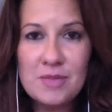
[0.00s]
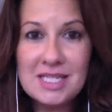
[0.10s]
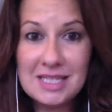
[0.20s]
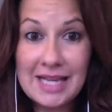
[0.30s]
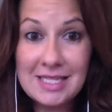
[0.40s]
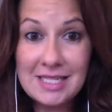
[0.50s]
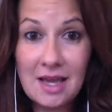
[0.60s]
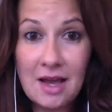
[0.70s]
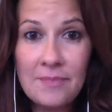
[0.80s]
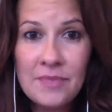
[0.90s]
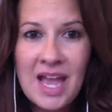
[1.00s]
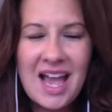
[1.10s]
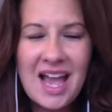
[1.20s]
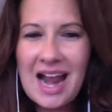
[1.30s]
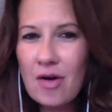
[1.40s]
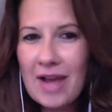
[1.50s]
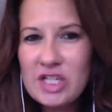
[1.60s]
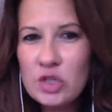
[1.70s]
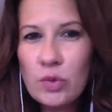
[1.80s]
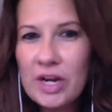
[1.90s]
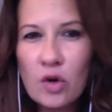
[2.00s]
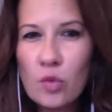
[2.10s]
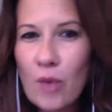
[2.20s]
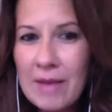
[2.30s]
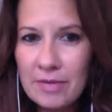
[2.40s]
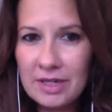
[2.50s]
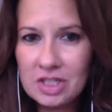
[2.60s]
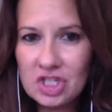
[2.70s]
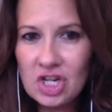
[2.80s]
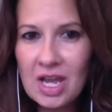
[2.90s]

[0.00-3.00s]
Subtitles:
dyslexia, and I don't like to read or write much.